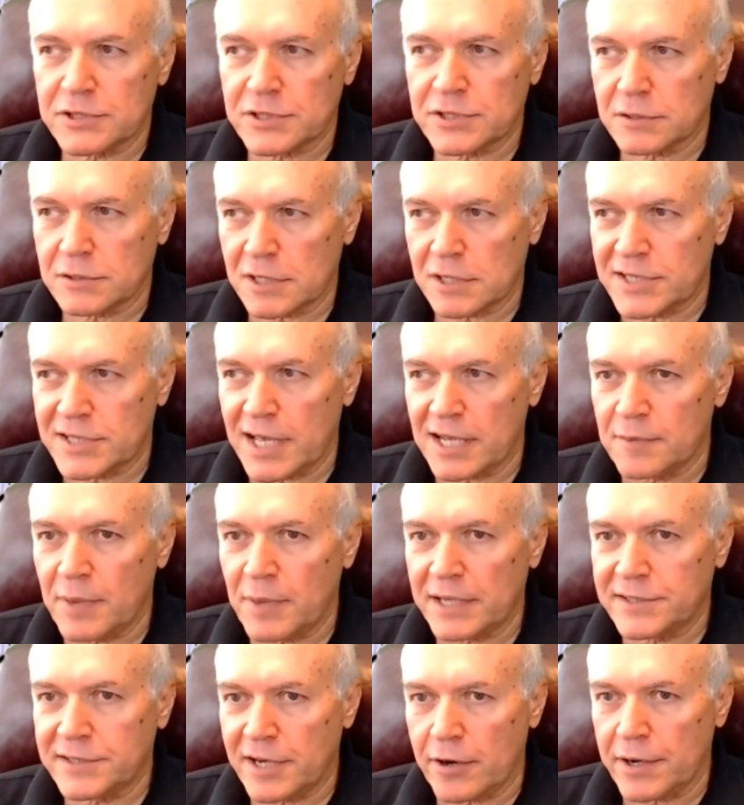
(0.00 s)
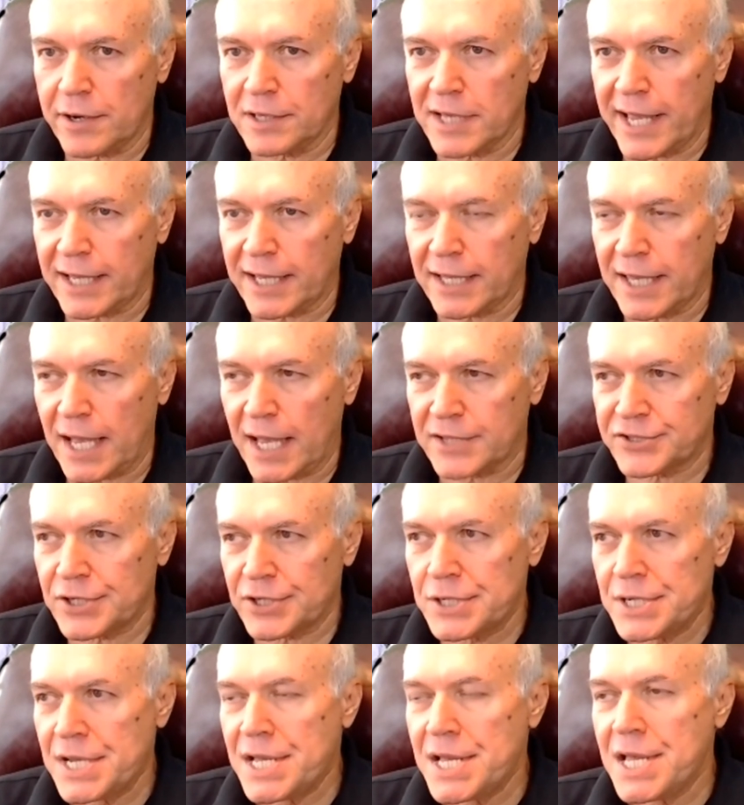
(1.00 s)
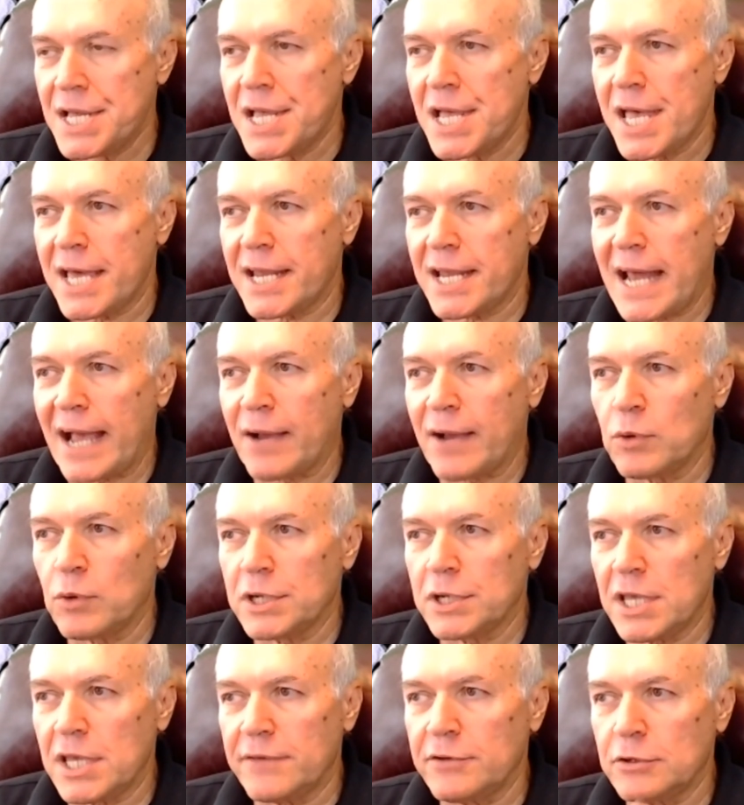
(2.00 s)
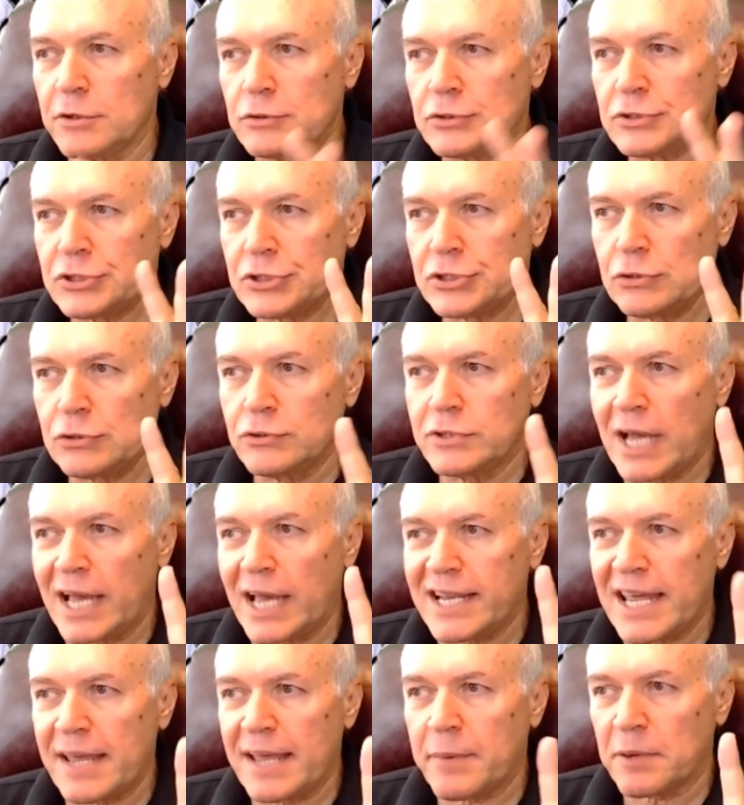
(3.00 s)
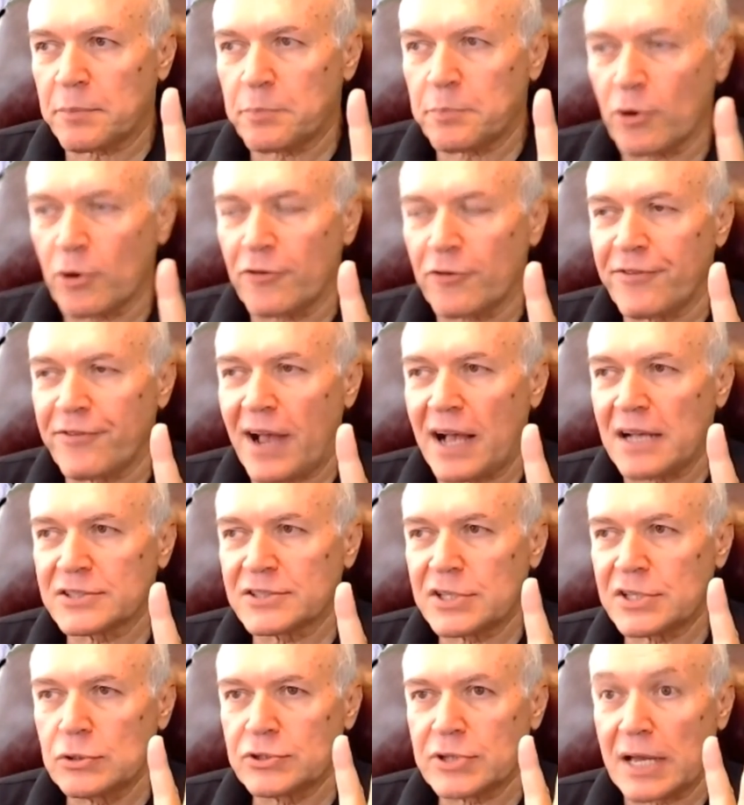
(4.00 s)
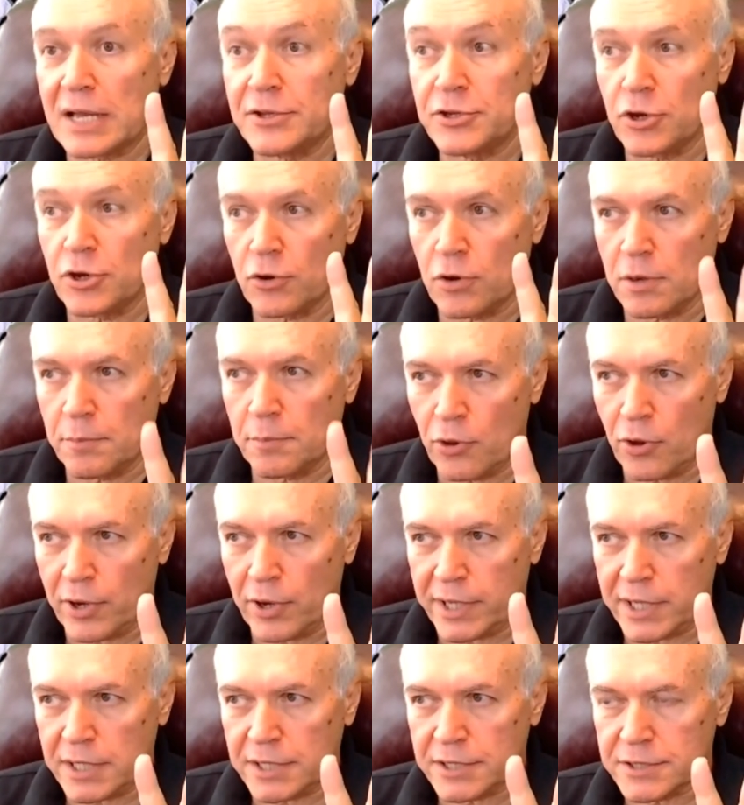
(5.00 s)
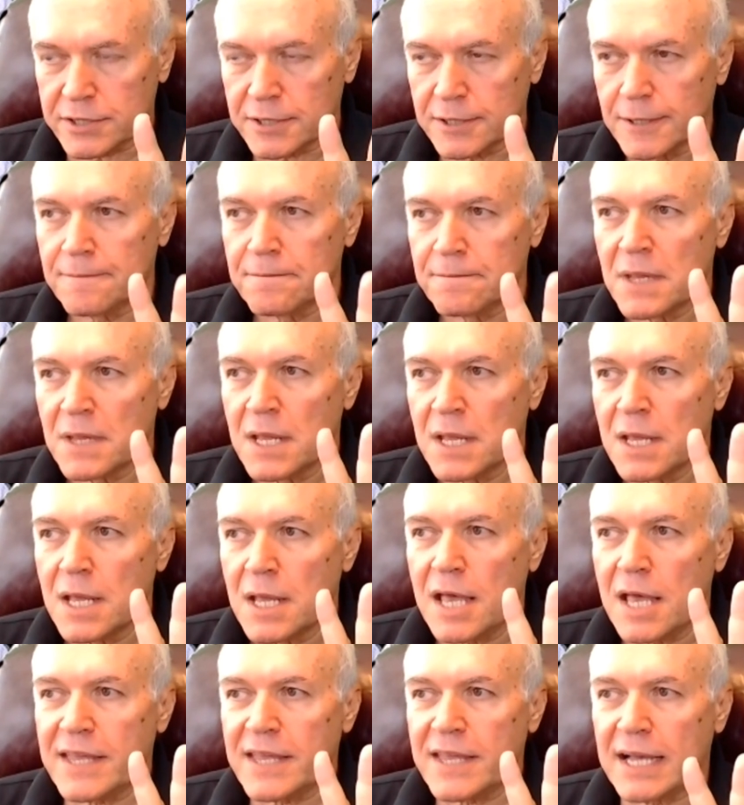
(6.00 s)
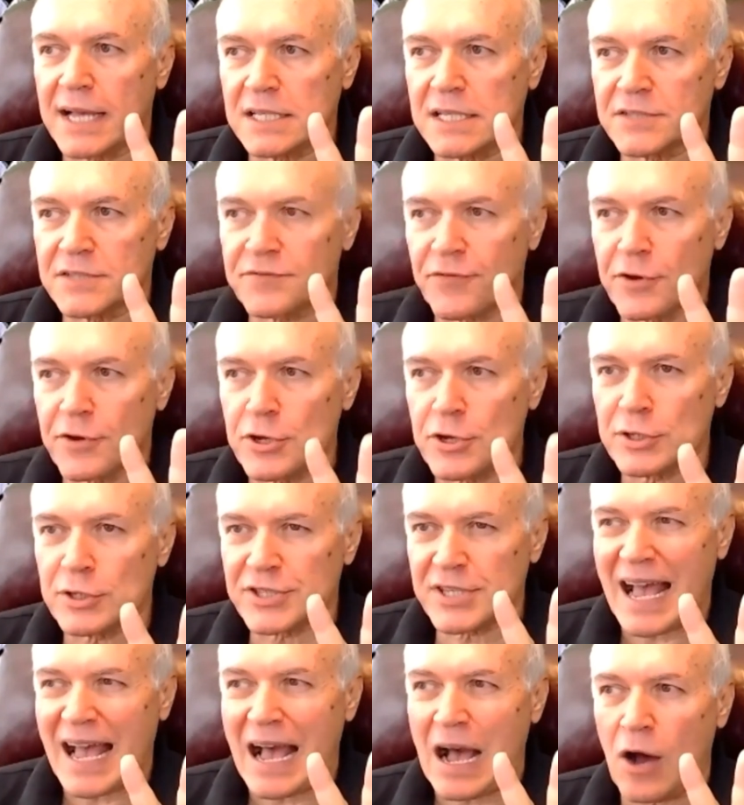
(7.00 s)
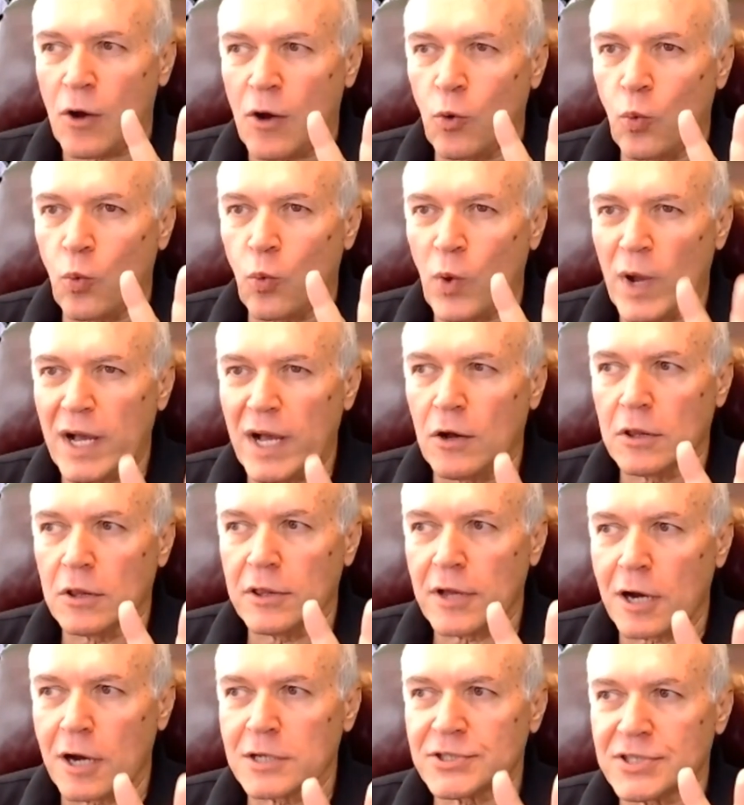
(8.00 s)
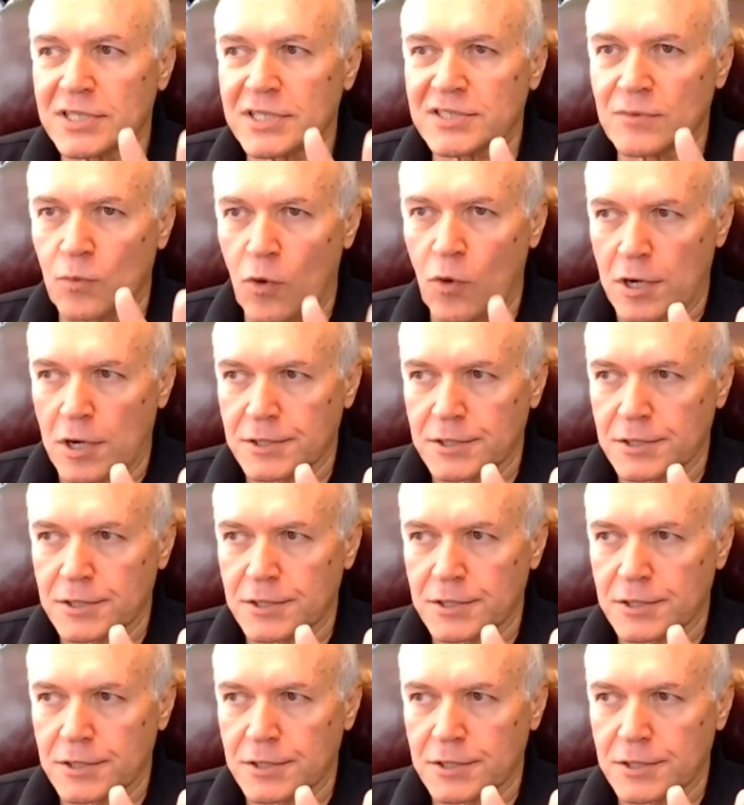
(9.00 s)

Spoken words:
extended by Terry Lancaster, and I will give you 2 dynamic profiles to use on your employees. And the idea is for you to see how well our system works.